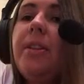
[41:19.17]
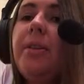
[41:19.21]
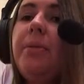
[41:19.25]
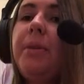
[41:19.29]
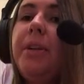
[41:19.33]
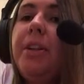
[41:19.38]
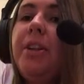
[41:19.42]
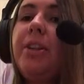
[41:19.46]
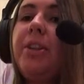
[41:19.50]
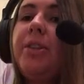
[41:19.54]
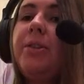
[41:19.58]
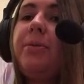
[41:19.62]

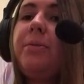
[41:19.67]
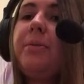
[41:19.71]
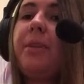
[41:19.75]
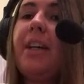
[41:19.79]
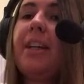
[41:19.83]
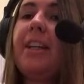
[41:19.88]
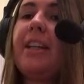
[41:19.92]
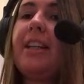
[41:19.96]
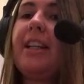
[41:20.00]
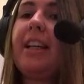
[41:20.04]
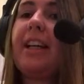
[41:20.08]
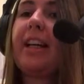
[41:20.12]
when
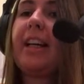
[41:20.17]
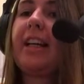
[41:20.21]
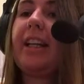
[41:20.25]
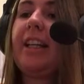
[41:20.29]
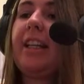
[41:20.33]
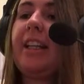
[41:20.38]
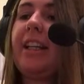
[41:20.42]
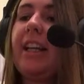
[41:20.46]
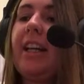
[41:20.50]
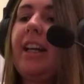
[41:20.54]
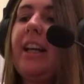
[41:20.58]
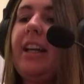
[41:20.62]

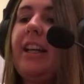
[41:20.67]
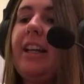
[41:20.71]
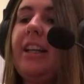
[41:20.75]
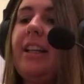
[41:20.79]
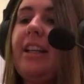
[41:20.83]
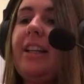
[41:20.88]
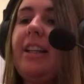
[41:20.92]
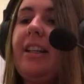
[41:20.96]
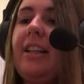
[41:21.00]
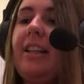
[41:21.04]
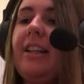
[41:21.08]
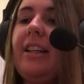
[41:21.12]

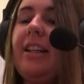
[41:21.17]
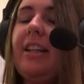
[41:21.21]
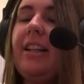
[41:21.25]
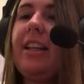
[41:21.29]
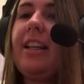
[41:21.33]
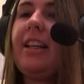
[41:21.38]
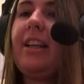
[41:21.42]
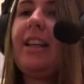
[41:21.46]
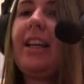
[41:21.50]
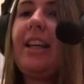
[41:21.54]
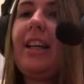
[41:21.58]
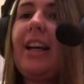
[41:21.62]

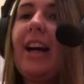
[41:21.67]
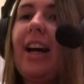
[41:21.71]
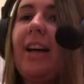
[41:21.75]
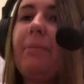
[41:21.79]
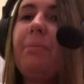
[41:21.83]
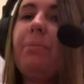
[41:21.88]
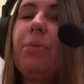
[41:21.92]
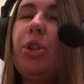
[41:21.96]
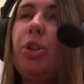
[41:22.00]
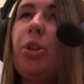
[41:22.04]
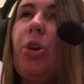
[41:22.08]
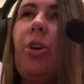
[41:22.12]

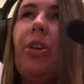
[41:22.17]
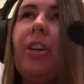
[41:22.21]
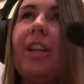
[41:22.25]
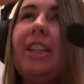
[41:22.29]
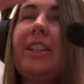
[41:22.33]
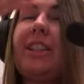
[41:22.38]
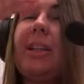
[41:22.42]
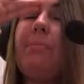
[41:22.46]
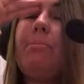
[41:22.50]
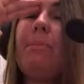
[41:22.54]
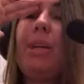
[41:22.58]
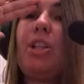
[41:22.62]
I'm sure,
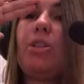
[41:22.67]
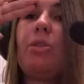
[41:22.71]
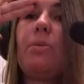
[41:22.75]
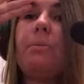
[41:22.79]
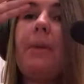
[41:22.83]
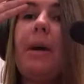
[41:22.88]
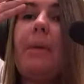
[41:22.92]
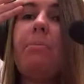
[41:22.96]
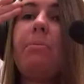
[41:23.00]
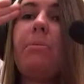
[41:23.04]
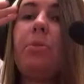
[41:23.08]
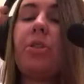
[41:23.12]
unless I'm
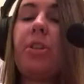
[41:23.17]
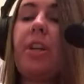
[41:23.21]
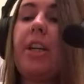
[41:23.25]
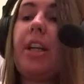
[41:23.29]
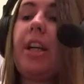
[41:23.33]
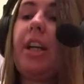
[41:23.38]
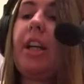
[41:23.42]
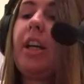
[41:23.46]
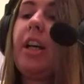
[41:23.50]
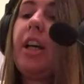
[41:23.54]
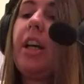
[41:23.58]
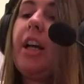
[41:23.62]

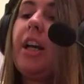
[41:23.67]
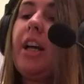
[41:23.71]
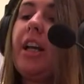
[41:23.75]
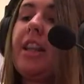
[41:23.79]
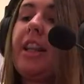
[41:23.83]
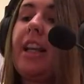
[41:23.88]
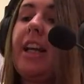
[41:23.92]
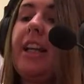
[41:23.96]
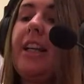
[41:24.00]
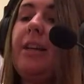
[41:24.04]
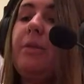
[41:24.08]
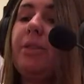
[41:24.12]
misremembering,
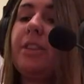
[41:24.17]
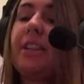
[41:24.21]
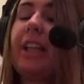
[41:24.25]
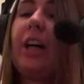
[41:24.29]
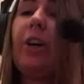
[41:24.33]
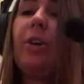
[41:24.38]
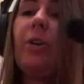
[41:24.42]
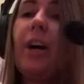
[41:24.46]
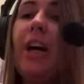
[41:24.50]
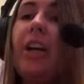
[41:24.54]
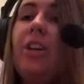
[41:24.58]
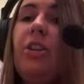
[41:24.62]
that he was like,
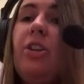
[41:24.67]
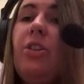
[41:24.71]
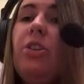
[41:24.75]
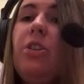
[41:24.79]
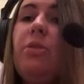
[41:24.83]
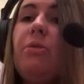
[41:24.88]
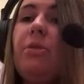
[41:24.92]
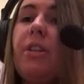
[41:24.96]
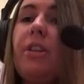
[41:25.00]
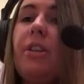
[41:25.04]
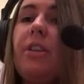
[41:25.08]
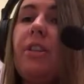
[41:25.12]
"Oh, I knew
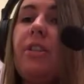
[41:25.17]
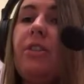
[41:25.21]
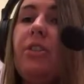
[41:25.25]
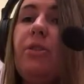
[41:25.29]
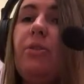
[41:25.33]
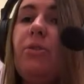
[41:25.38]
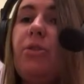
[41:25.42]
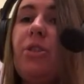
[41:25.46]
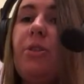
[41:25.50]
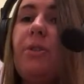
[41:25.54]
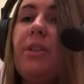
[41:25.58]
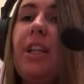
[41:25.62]
you were
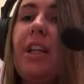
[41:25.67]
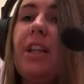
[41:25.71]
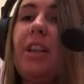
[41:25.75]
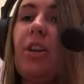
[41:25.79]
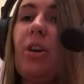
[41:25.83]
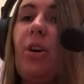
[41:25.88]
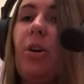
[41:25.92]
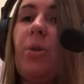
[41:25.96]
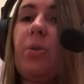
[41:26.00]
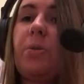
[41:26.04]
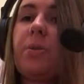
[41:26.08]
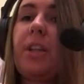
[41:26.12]
doing it
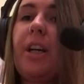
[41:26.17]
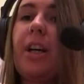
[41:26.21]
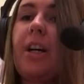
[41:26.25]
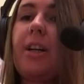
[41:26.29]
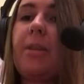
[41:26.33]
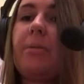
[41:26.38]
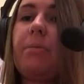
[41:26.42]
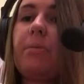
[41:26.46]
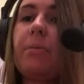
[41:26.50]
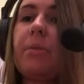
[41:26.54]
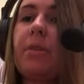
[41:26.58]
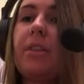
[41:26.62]
the whole
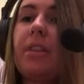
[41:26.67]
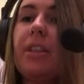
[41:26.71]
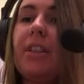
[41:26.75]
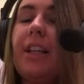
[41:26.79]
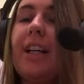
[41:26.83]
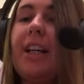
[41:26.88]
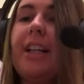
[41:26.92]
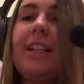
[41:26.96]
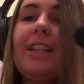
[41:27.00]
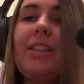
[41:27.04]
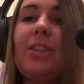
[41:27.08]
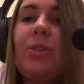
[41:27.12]
time."
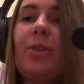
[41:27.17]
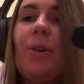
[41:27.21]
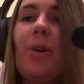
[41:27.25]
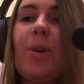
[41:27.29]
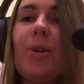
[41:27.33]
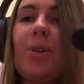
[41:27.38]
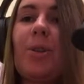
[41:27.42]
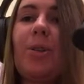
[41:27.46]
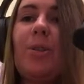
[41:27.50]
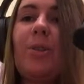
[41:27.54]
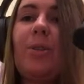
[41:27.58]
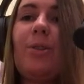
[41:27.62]
Like, it's
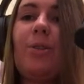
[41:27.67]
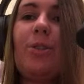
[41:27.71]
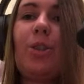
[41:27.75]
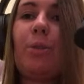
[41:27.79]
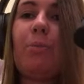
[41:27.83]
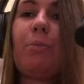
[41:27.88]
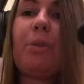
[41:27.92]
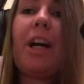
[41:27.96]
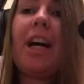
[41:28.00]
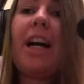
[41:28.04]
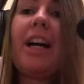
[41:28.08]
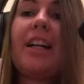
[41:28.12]
not a
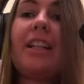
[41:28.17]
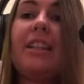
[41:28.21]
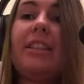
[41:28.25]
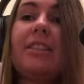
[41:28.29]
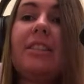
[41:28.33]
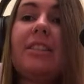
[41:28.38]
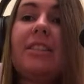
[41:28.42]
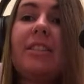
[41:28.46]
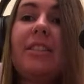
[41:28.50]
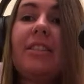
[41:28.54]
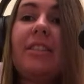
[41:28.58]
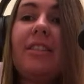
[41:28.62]

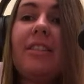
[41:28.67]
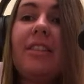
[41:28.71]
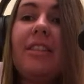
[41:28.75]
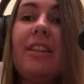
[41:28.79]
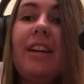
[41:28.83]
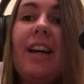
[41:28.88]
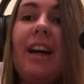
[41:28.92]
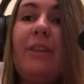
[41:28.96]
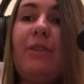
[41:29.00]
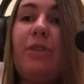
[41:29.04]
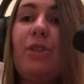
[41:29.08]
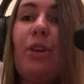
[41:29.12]
surprise.
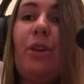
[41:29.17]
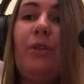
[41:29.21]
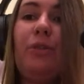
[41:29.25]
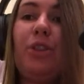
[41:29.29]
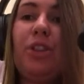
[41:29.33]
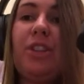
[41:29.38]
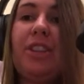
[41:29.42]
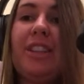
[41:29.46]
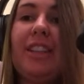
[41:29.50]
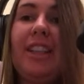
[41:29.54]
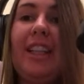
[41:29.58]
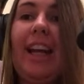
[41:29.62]
I've sort of
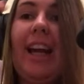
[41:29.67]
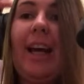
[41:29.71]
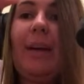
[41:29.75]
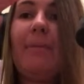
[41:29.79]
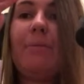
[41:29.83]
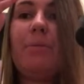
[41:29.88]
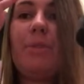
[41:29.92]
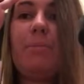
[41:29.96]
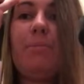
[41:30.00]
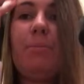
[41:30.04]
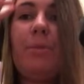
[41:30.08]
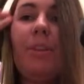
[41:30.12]
just
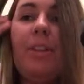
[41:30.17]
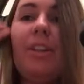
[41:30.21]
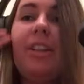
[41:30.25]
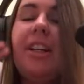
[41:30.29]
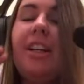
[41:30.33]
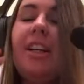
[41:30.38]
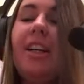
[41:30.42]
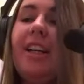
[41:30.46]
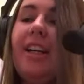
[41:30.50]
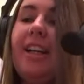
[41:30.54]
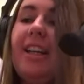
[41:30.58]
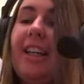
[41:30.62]
kept, but
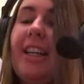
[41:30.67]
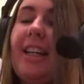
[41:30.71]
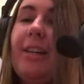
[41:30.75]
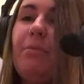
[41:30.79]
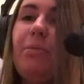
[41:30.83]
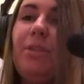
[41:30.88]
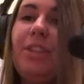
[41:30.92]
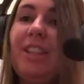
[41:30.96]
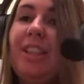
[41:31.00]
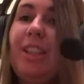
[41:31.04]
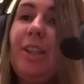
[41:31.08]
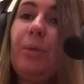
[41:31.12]
he
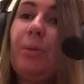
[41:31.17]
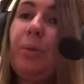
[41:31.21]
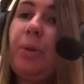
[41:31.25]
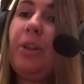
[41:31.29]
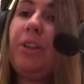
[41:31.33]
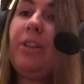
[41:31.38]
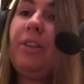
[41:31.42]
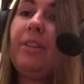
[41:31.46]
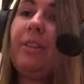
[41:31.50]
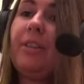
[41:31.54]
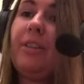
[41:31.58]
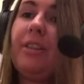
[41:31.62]
still
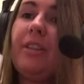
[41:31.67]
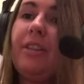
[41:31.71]
wouldn't